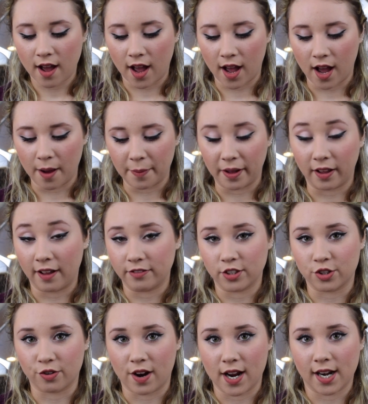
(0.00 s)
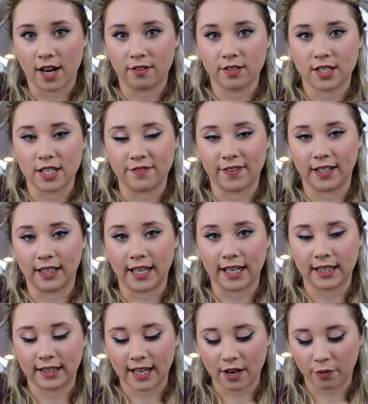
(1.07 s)
I'll have to try it out and see if I like
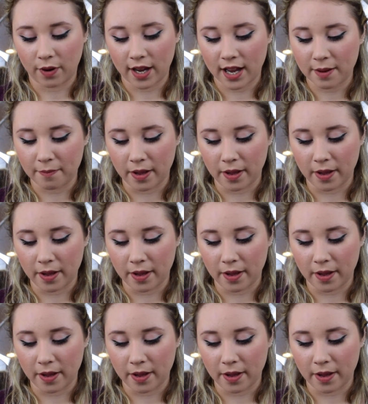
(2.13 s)
it that way.